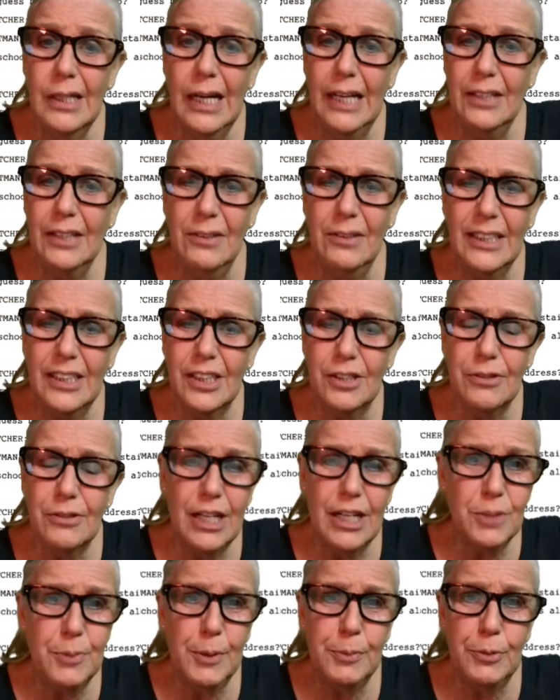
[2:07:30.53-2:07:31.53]
I don't like to
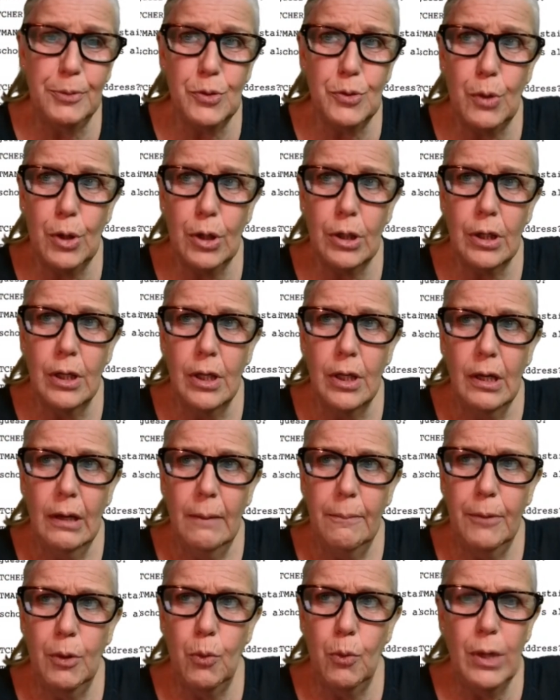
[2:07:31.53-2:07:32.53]
trash people's work,
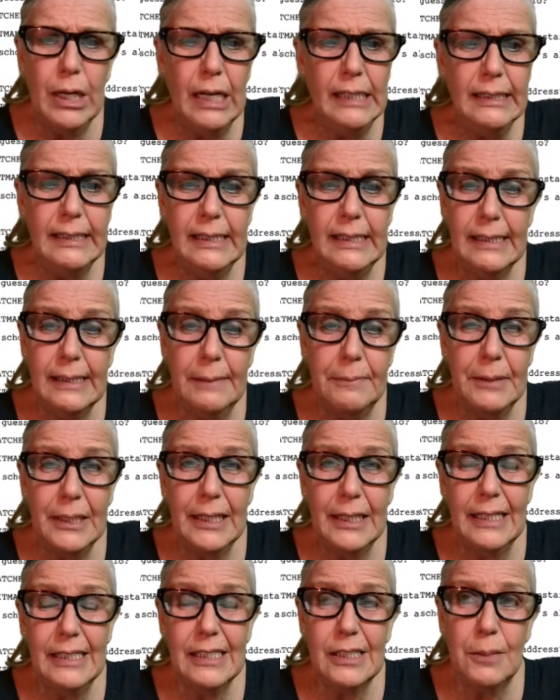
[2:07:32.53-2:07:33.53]
but when I see something
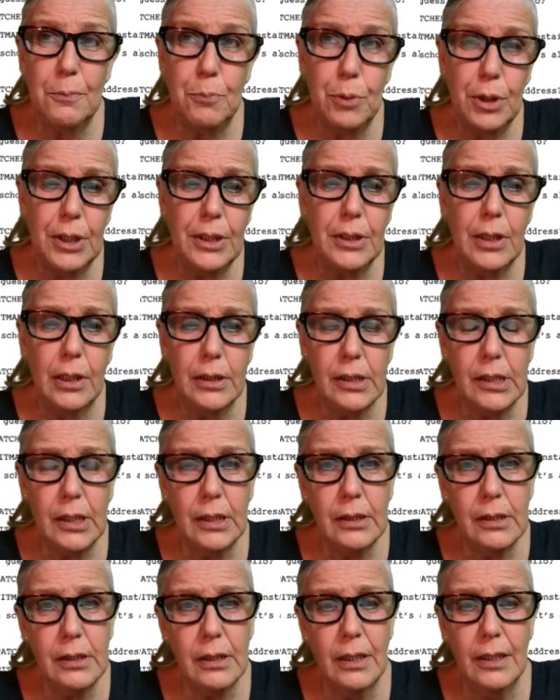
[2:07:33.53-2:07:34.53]
that is complete
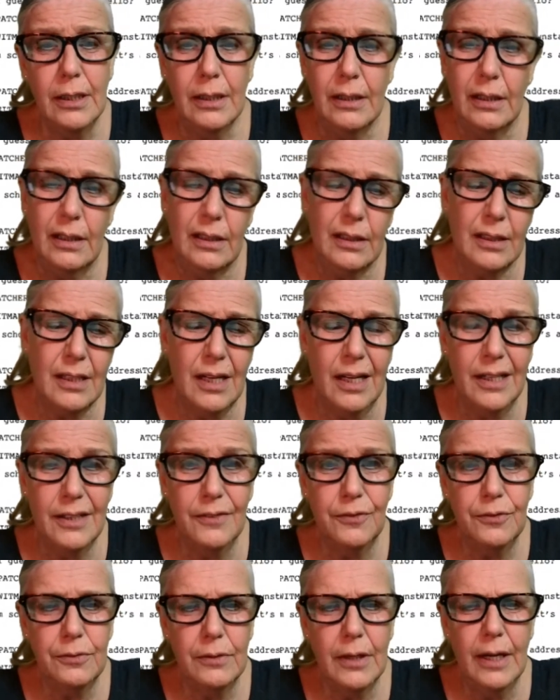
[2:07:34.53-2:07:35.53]
nonsense, I, I kind
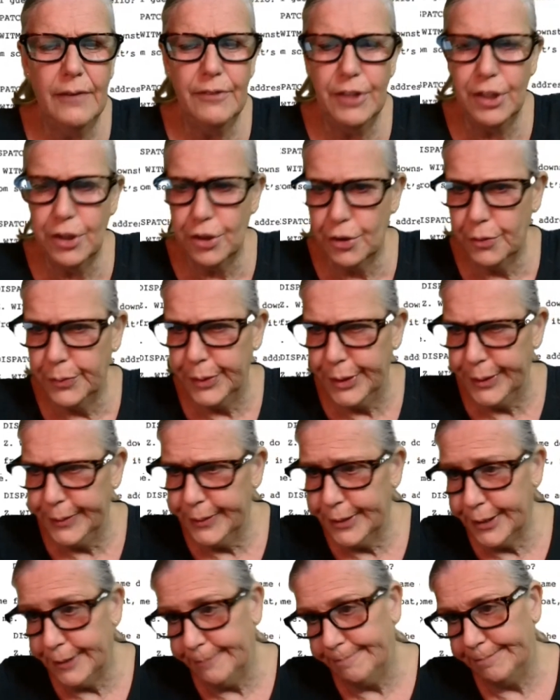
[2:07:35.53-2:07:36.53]
of have an issue with it.
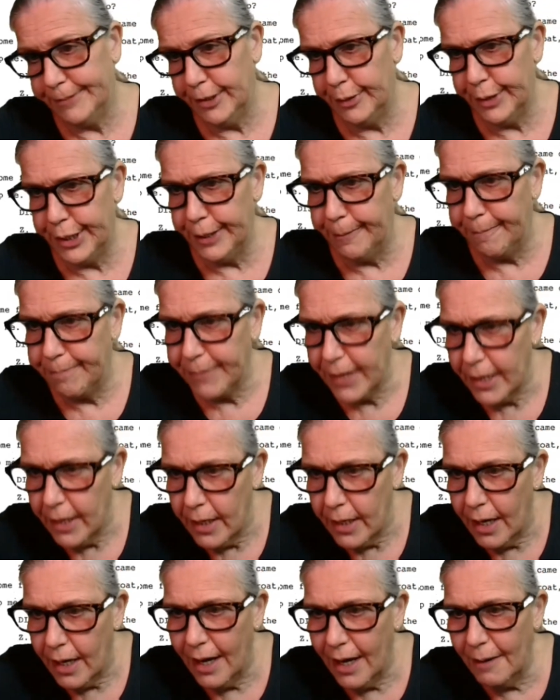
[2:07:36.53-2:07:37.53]
So there you
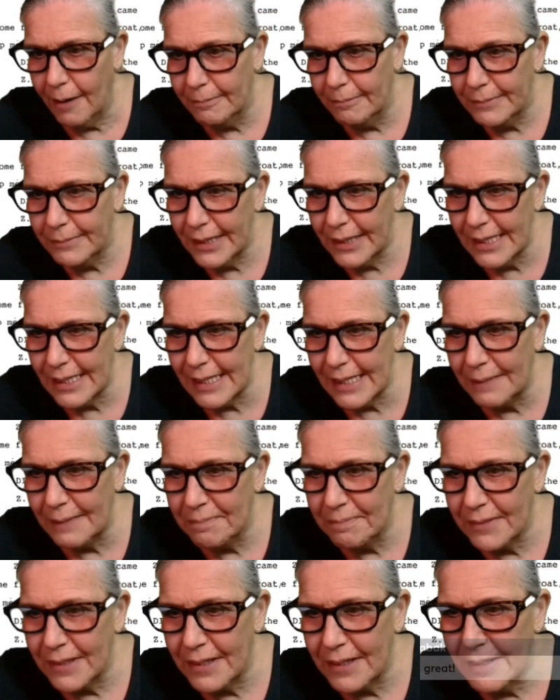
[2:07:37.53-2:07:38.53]
go. Um, let's see.
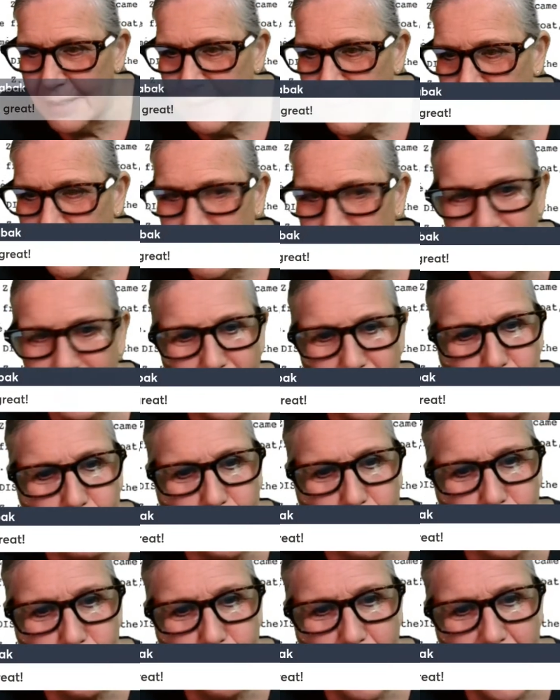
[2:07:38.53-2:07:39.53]
This
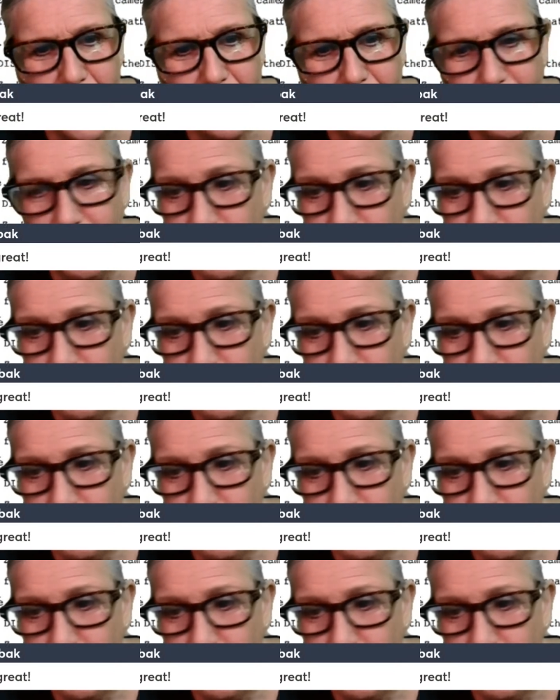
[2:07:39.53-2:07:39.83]
was great.